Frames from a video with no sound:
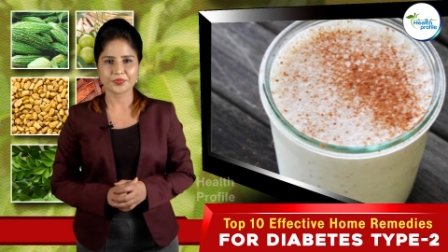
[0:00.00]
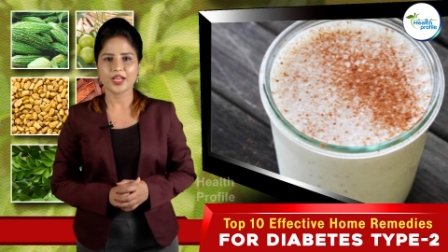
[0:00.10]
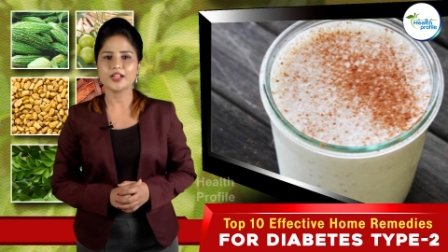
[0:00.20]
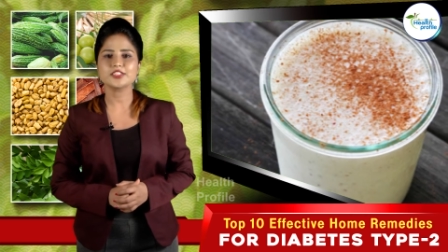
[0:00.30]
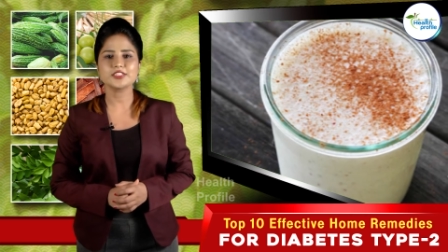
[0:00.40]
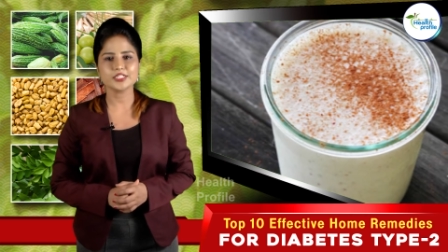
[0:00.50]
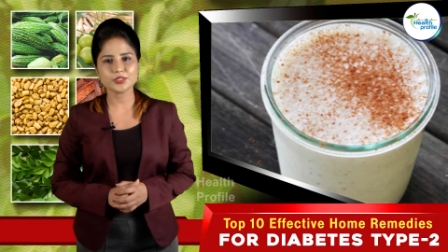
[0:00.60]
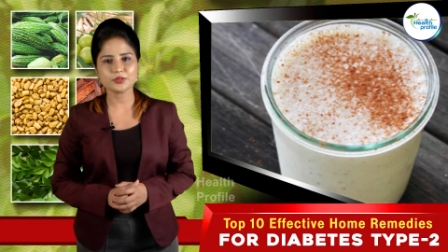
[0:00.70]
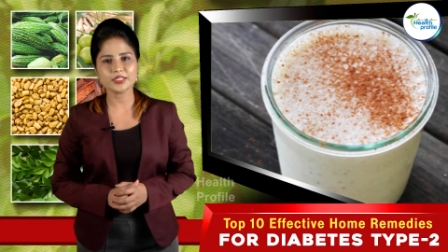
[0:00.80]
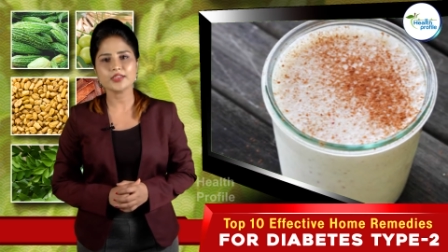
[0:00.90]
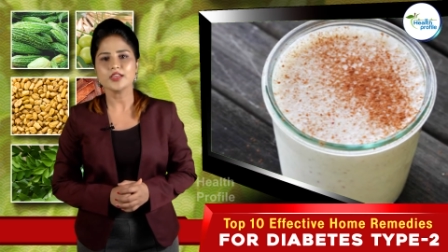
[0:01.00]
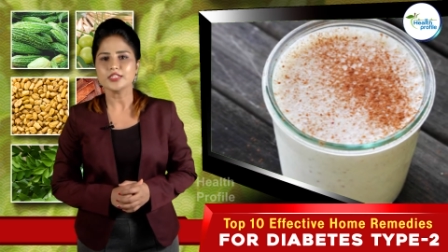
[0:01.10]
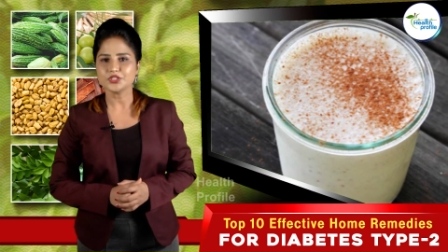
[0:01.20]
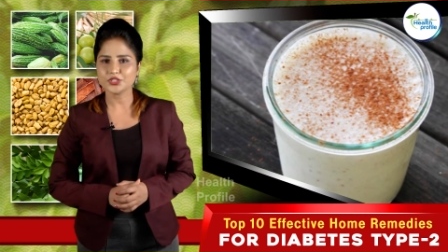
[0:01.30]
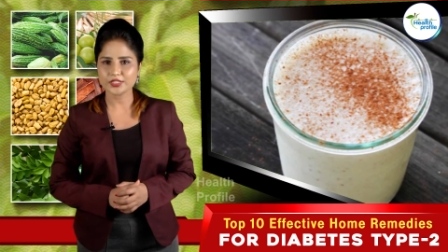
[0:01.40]
Alternatively,
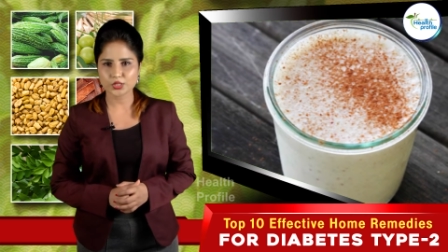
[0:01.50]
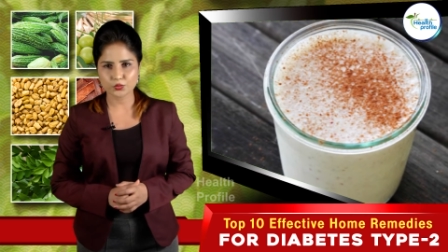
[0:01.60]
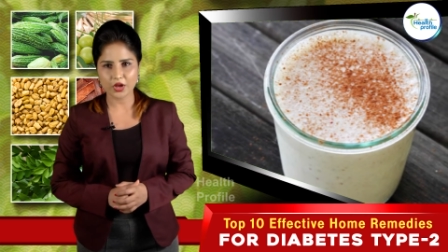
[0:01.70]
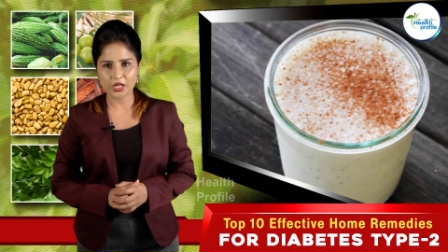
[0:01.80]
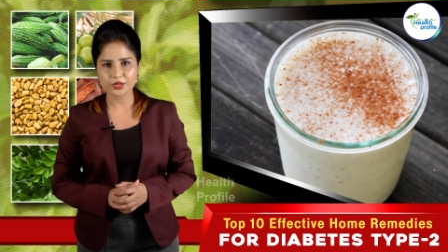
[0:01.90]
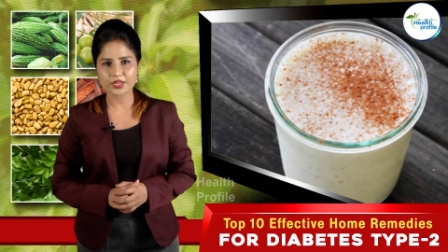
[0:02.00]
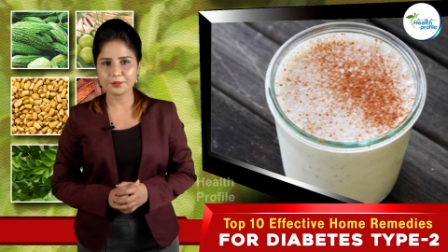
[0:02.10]
just swallow a